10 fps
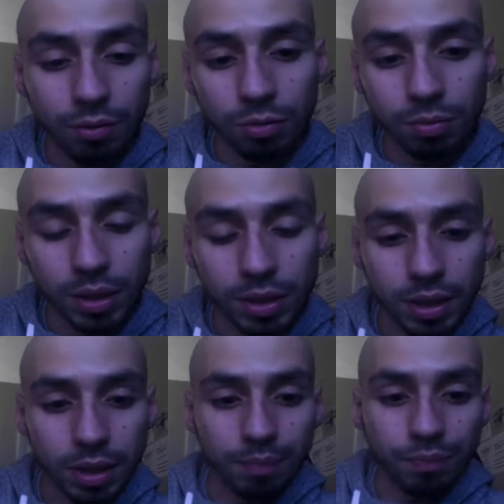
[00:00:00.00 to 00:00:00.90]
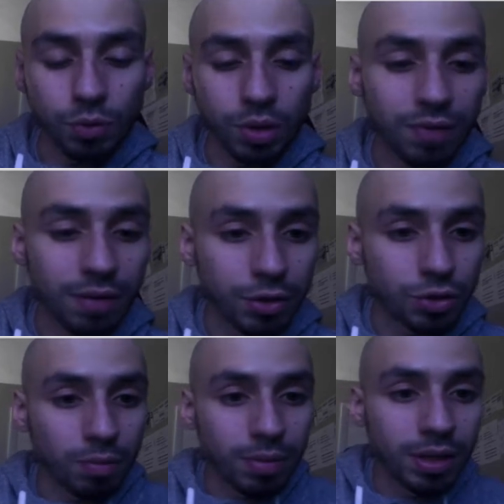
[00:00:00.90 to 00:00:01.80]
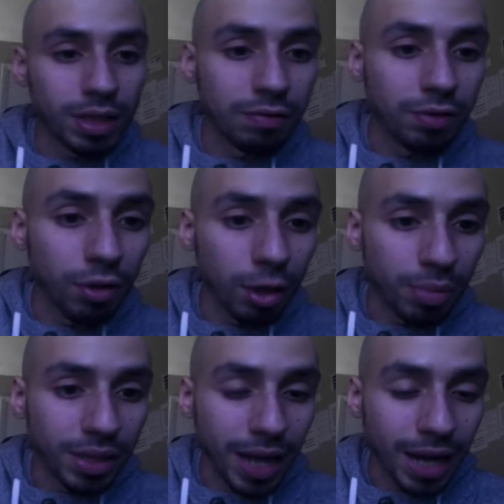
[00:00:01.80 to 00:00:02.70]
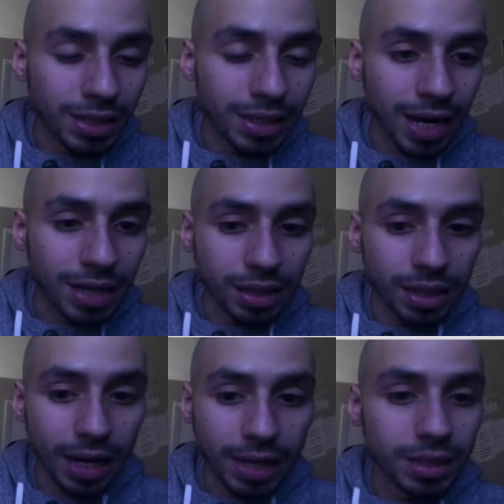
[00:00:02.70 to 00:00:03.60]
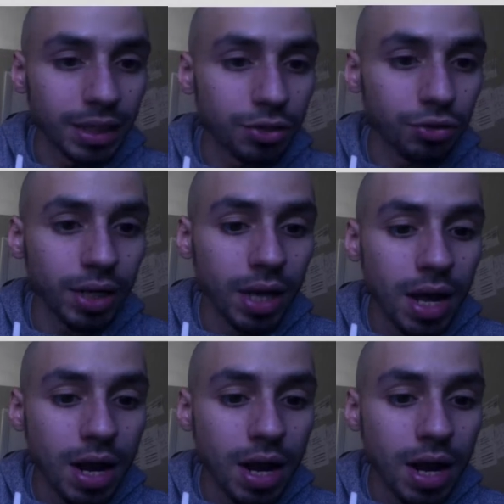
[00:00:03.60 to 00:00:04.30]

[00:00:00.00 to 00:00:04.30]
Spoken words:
It's $2,500 a month, even though their PITI is $1,800.